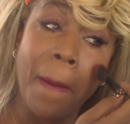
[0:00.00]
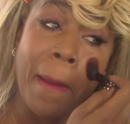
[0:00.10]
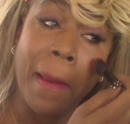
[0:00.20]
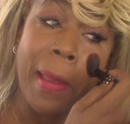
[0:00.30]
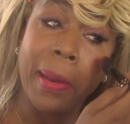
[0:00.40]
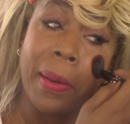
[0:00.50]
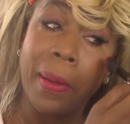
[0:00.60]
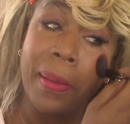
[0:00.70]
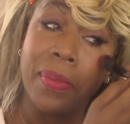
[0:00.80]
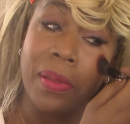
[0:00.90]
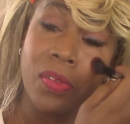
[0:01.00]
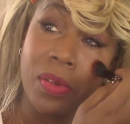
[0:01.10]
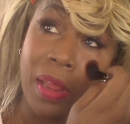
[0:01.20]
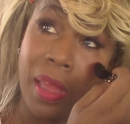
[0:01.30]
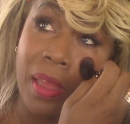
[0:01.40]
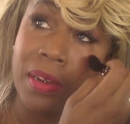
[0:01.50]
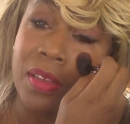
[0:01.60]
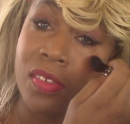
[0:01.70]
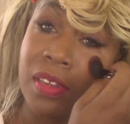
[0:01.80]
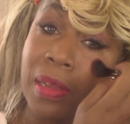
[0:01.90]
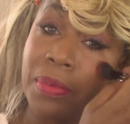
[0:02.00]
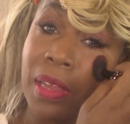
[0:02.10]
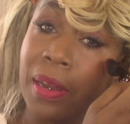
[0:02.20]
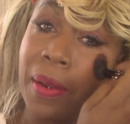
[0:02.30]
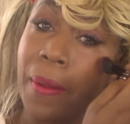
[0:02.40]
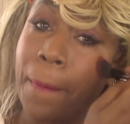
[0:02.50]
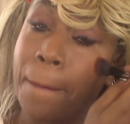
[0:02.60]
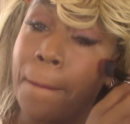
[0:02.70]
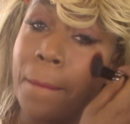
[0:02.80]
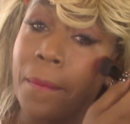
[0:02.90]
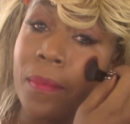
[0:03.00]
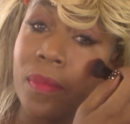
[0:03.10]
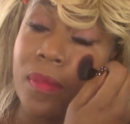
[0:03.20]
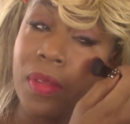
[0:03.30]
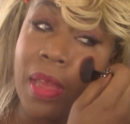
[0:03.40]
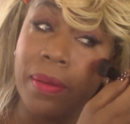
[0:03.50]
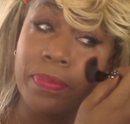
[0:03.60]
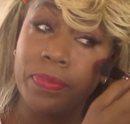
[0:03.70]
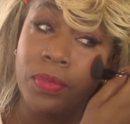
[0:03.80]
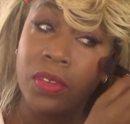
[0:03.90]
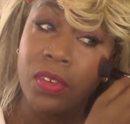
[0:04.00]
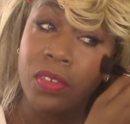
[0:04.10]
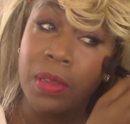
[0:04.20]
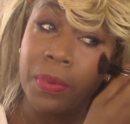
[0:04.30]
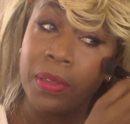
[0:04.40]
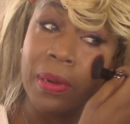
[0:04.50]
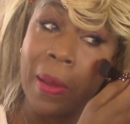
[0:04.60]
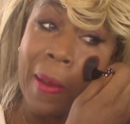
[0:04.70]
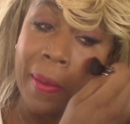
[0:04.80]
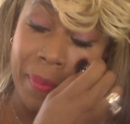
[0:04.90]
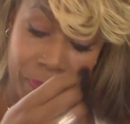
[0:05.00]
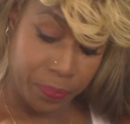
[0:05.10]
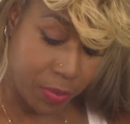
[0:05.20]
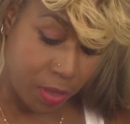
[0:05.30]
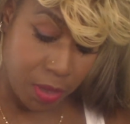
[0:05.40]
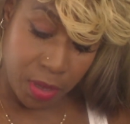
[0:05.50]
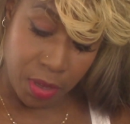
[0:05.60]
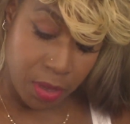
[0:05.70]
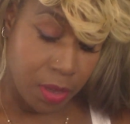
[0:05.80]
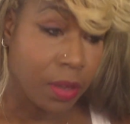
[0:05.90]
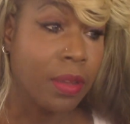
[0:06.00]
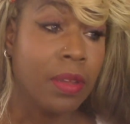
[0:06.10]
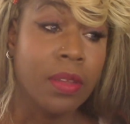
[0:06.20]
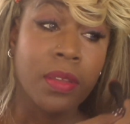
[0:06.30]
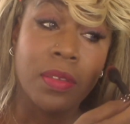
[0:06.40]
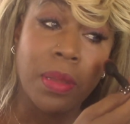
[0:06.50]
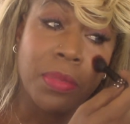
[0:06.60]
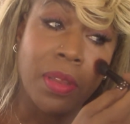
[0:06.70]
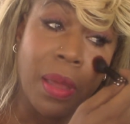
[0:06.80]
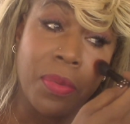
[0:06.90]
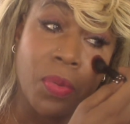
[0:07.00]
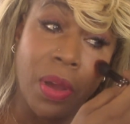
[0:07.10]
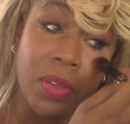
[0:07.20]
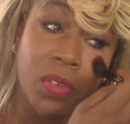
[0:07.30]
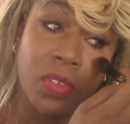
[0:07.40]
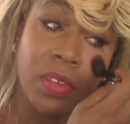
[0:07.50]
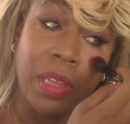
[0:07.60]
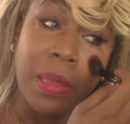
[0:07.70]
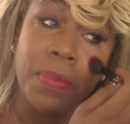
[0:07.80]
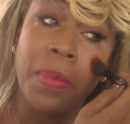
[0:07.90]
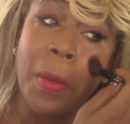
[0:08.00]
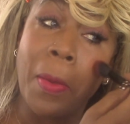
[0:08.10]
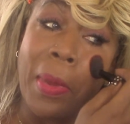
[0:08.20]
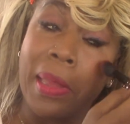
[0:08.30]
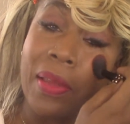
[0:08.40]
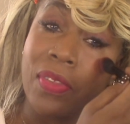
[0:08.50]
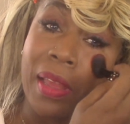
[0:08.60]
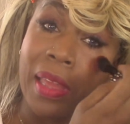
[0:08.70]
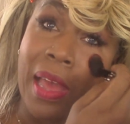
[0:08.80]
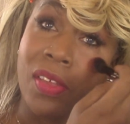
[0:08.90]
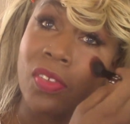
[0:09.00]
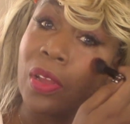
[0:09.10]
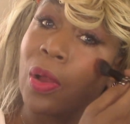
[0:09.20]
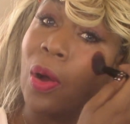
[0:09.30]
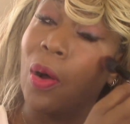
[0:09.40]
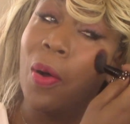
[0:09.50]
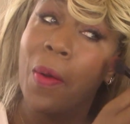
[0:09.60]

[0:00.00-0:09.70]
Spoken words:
I had it on the other day and I slept in it. Yep, went to sleep with it on. Sometimes while you sleep, you may get that casting call.